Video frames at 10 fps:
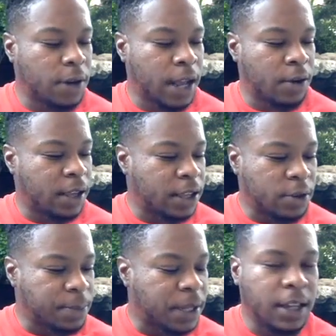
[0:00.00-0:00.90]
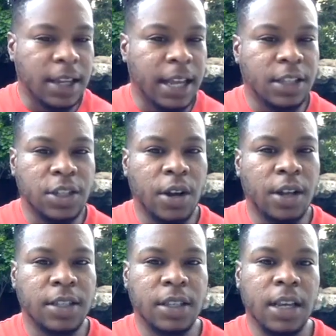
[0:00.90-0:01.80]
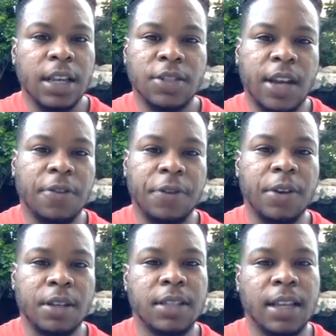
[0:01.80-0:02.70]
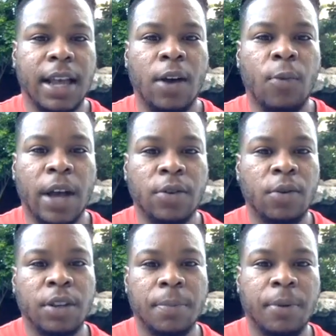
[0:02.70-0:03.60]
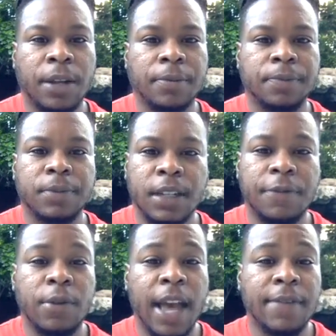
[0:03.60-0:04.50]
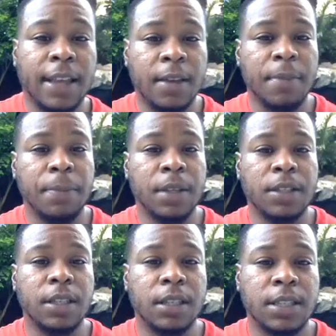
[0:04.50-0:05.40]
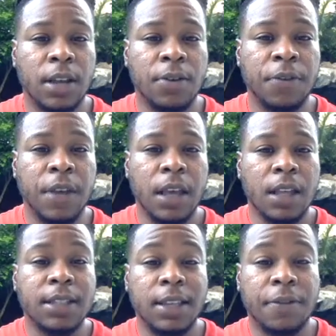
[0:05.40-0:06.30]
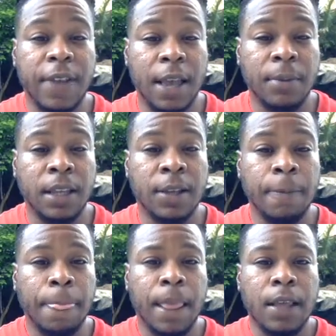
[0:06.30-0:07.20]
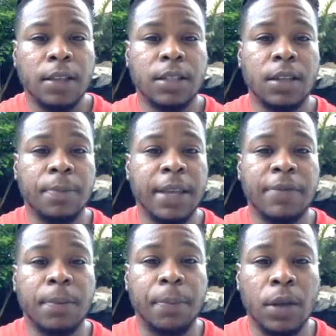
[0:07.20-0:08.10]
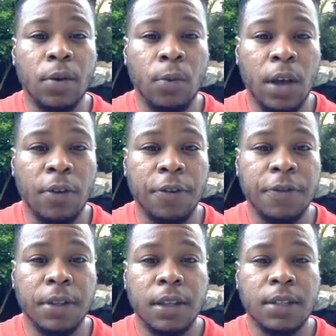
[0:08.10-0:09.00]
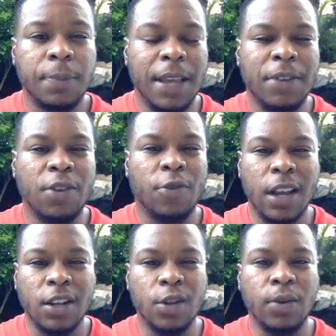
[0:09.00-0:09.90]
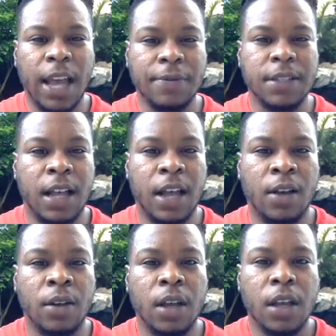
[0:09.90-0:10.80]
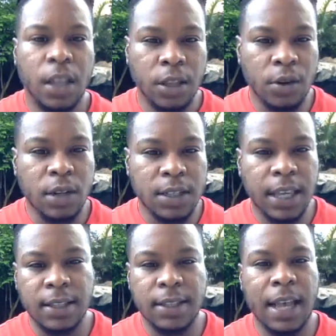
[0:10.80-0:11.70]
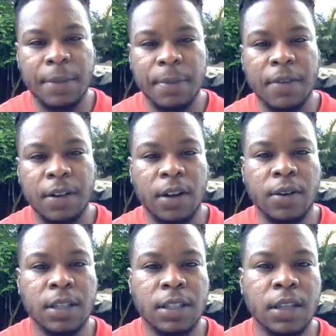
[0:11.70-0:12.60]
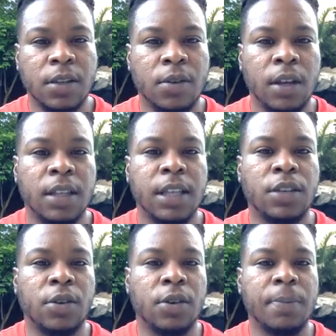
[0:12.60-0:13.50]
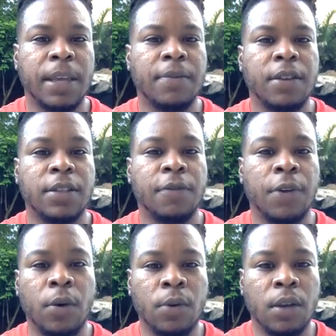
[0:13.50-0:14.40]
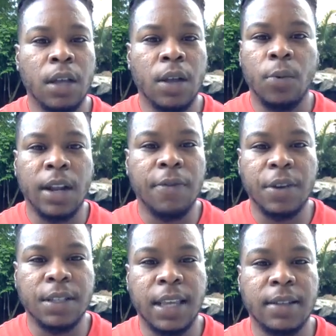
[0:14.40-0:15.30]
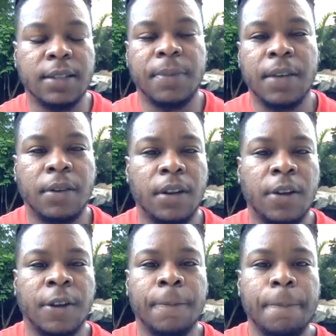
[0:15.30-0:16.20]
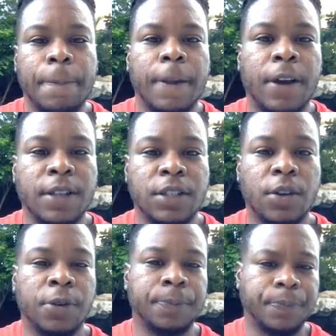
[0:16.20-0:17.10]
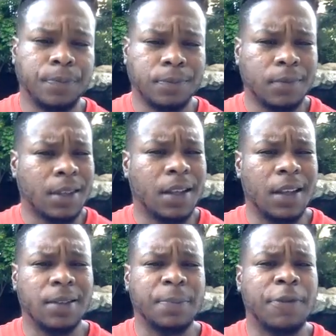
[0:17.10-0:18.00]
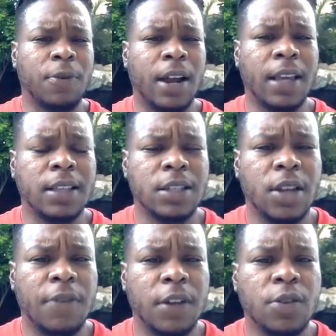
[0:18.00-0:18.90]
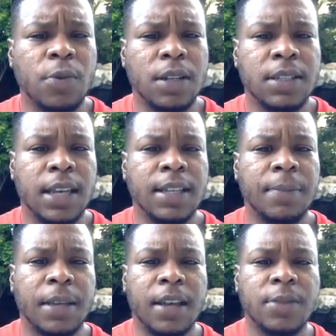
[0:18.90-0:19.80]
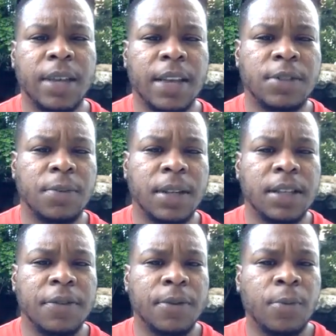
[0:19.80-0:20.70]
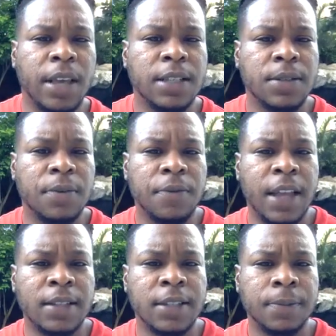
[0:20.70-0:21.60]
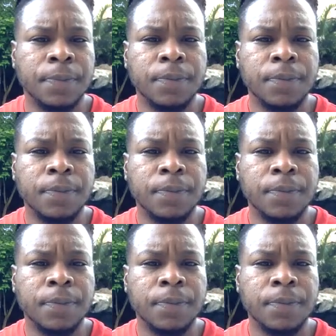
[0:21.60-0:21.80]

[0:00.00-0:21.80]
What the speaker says: out and you can be looking at the charts, trying to figure this thing out while you're on your break. And if you have that commitment to yourself, to your family, to be able to build wealth, to be able to create a new lifestyle, you're going to take the time to be able to learn this skill, and then you're going to be able to devote whatever it takes to be able to learn it. All right, so before I end this off, I do want to say that because we have so many different ways to invest,